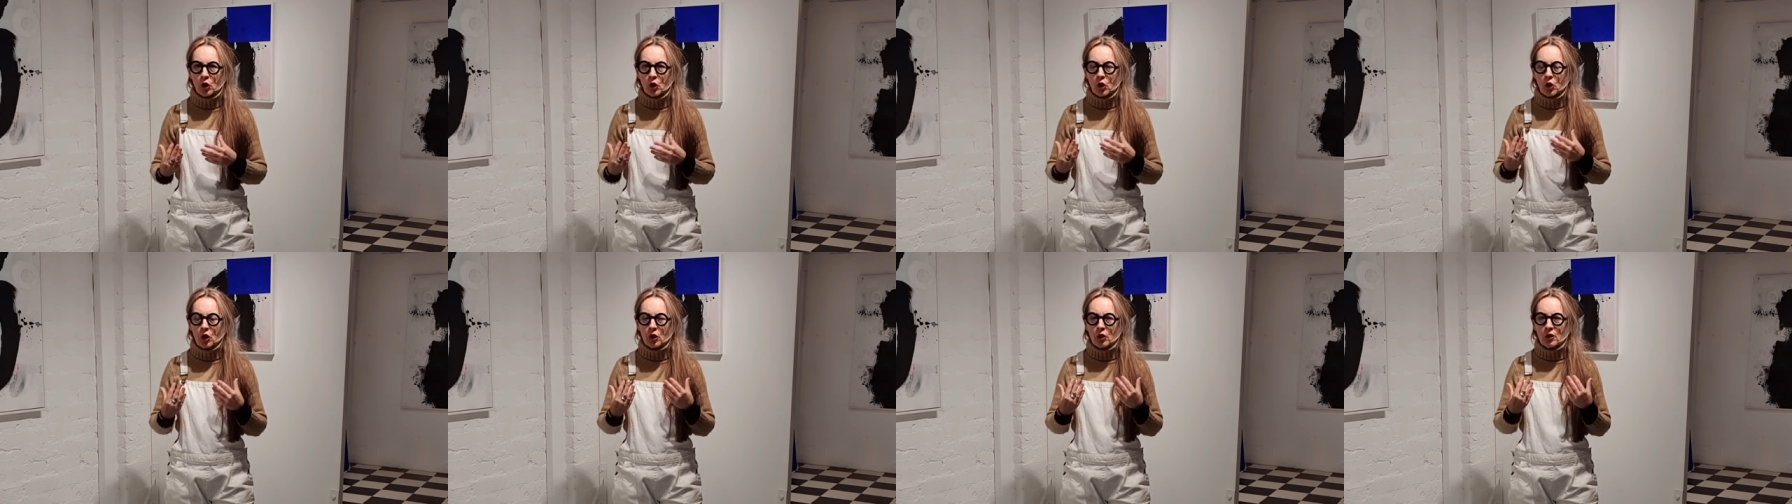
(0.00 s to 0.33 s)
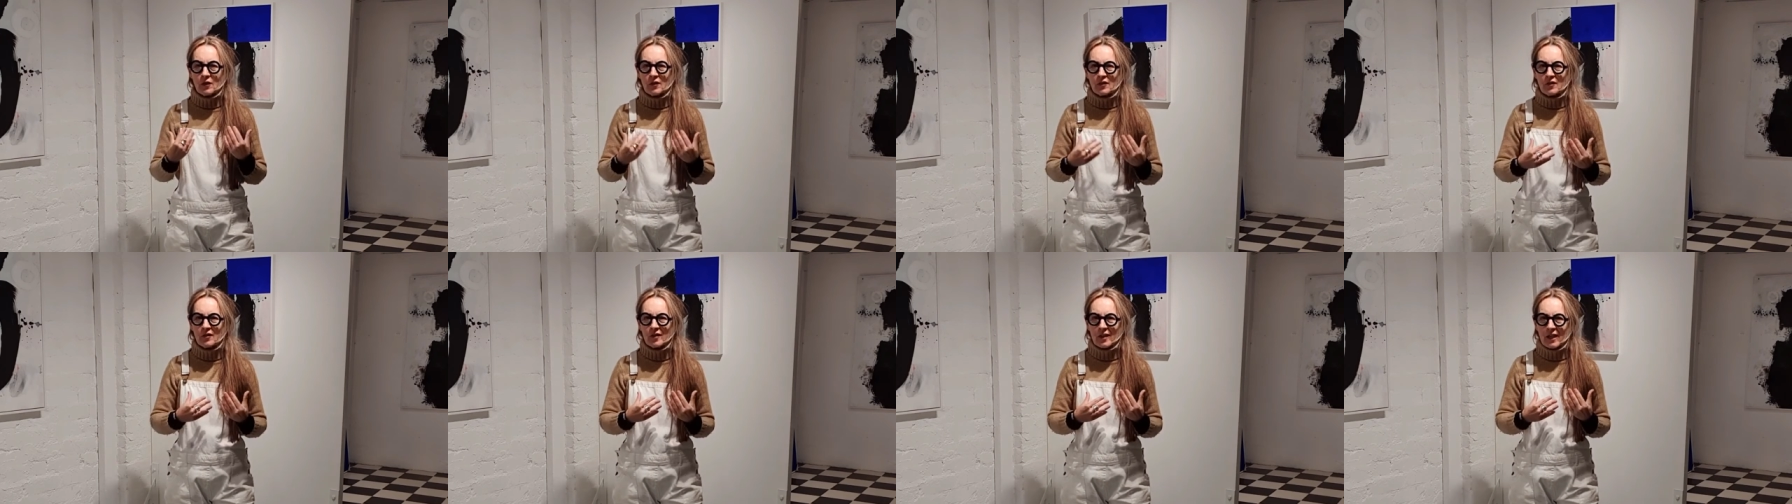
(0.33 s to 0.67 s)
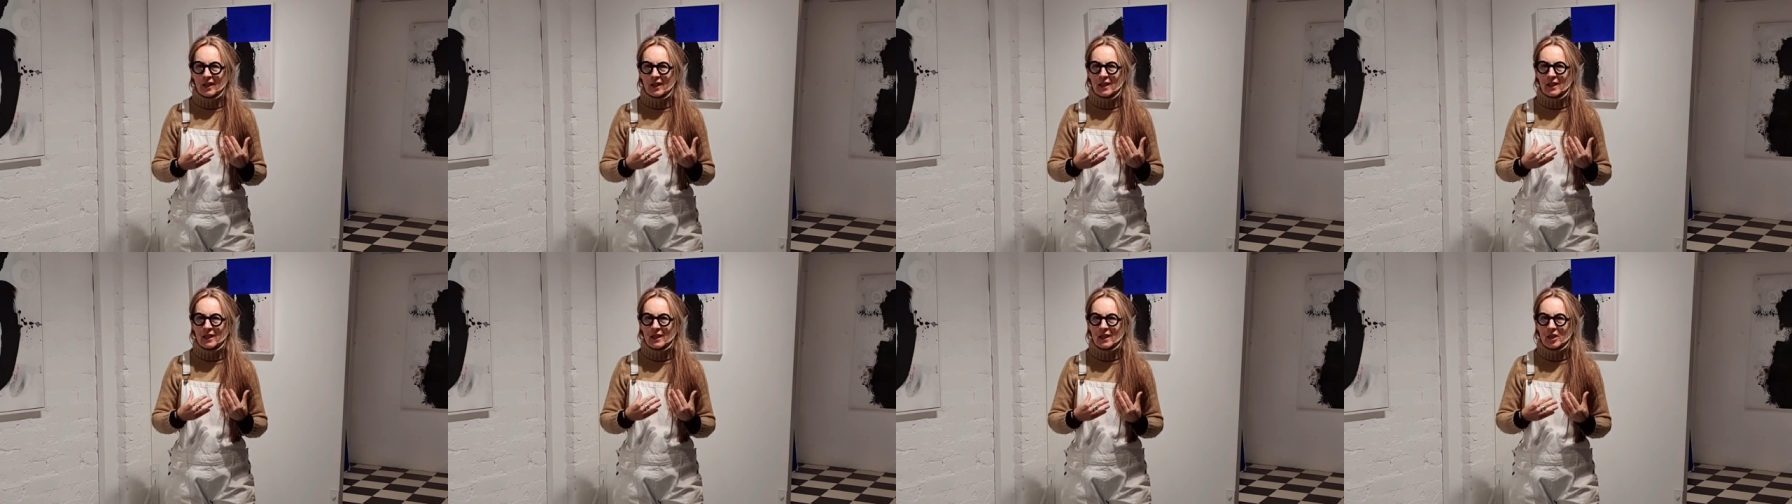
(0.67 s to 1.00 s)

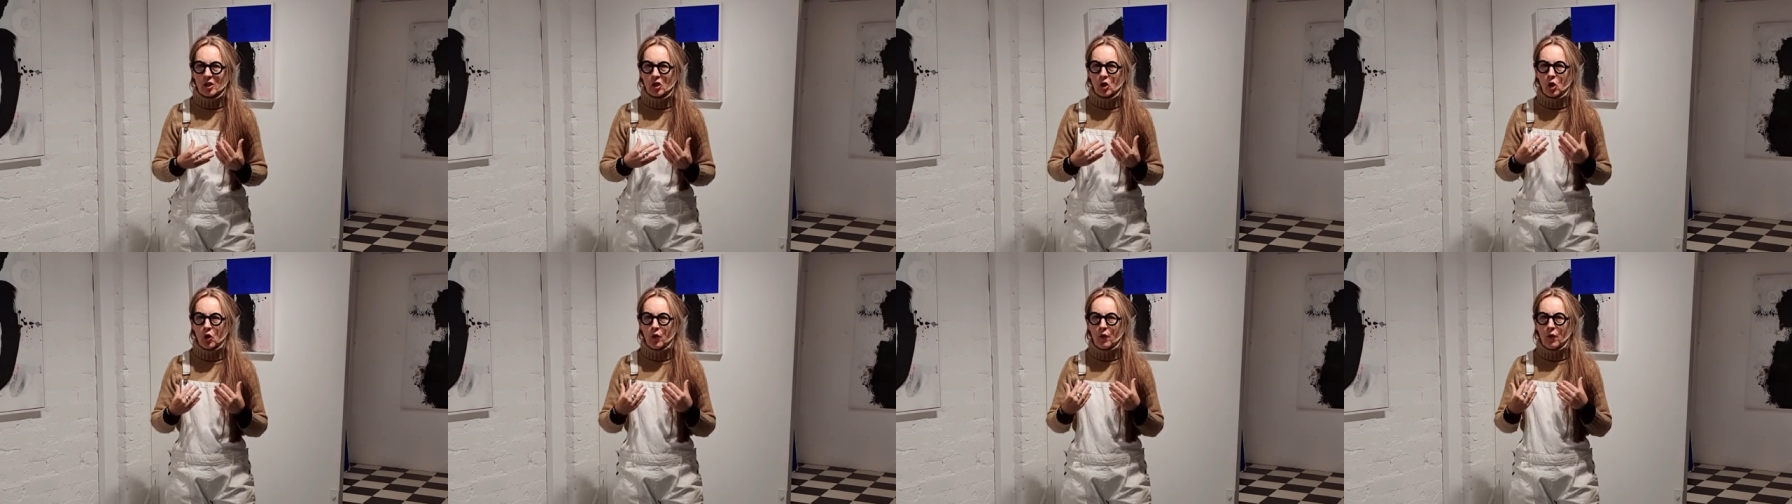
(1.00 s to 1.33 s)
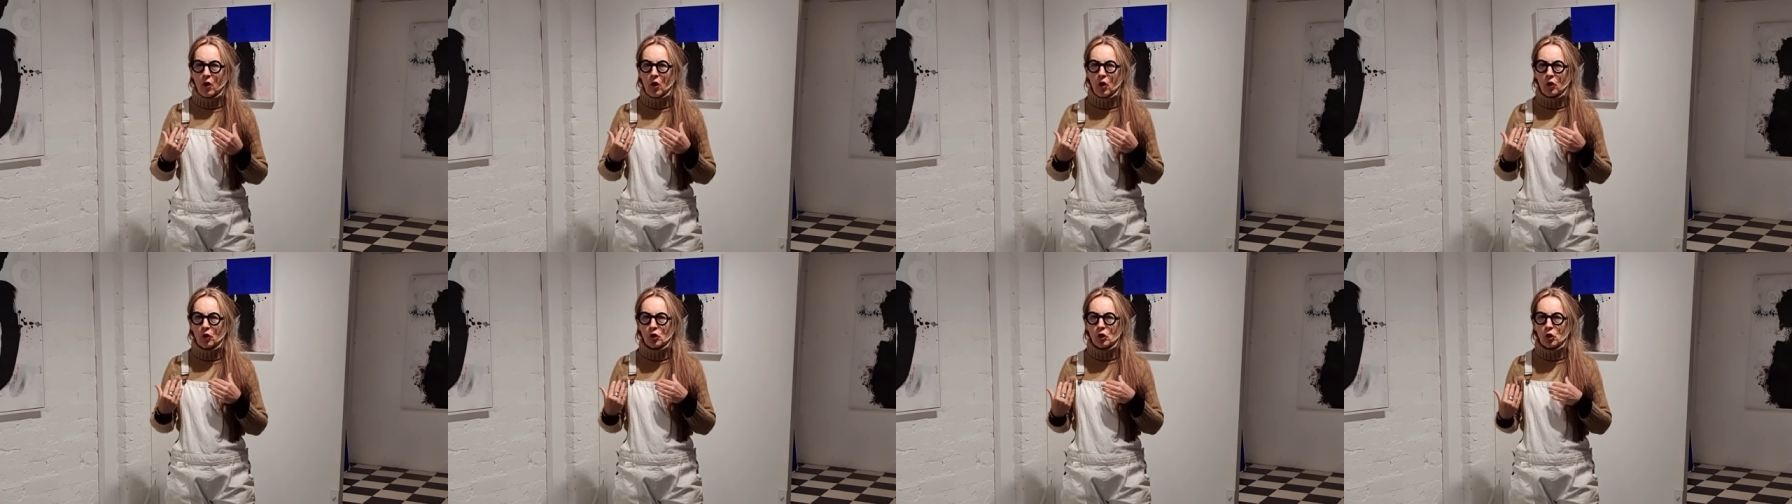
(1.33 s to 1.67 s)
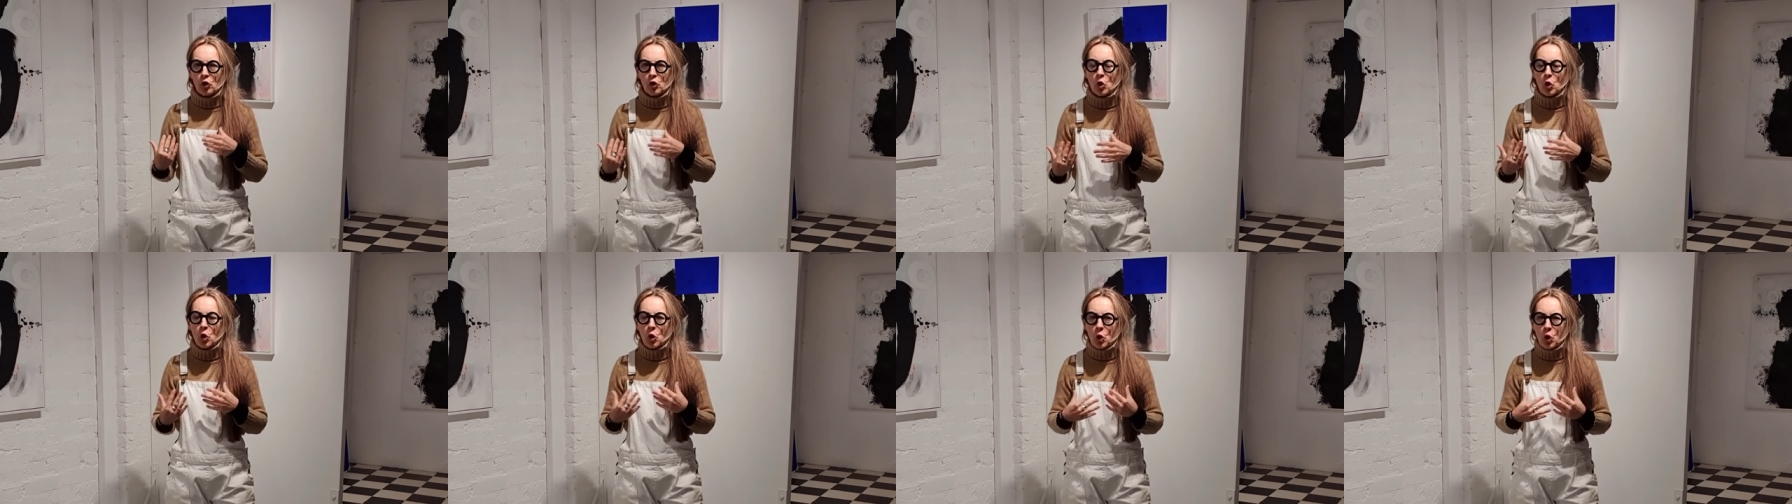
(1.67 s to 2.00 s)
understanding or on
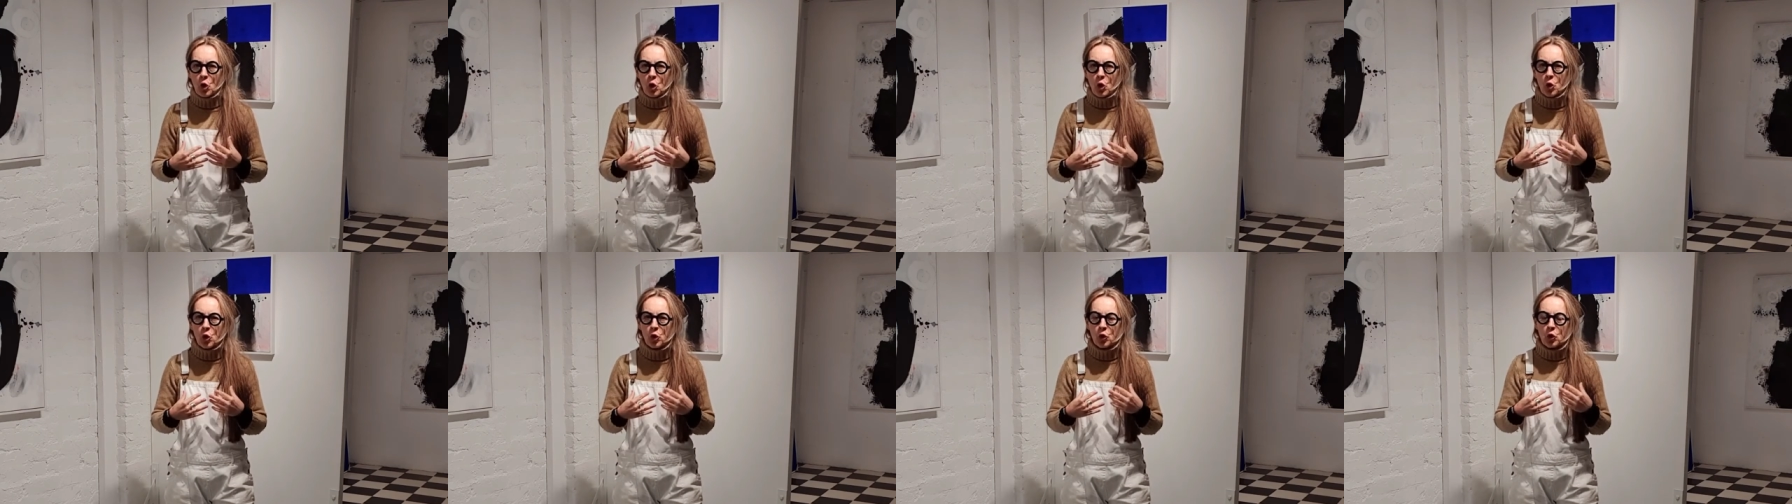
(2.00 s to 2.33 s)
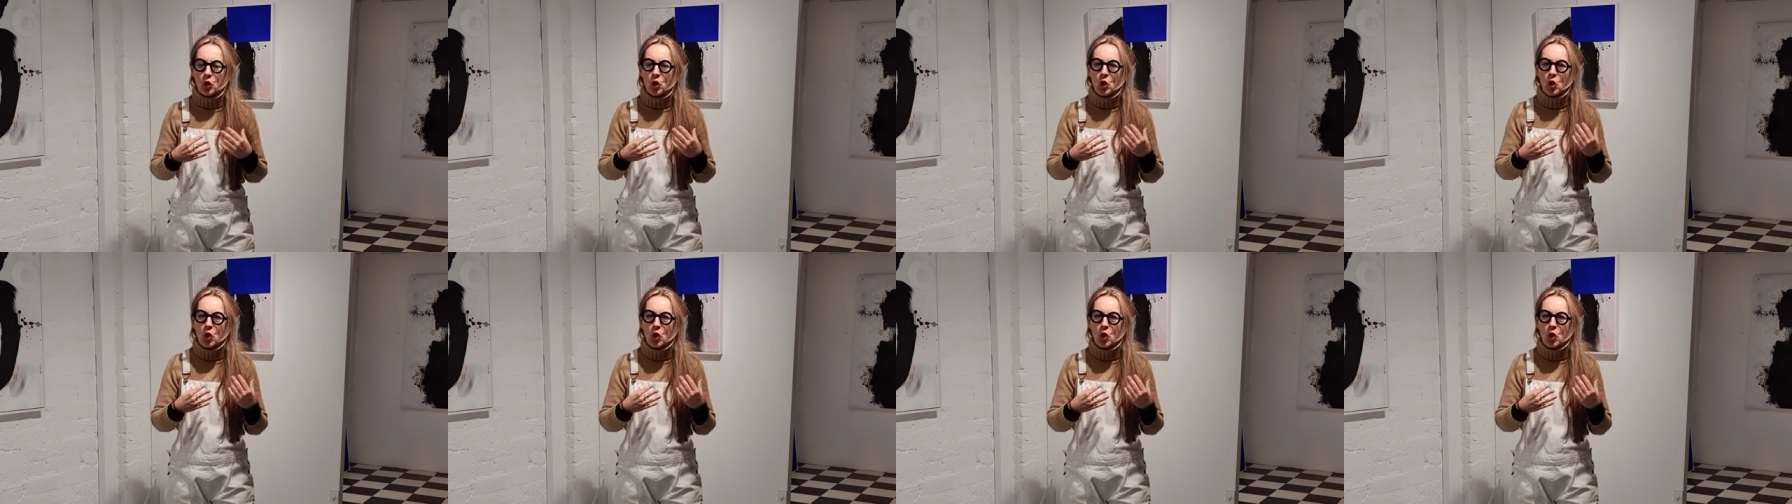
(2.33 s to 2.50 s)
our own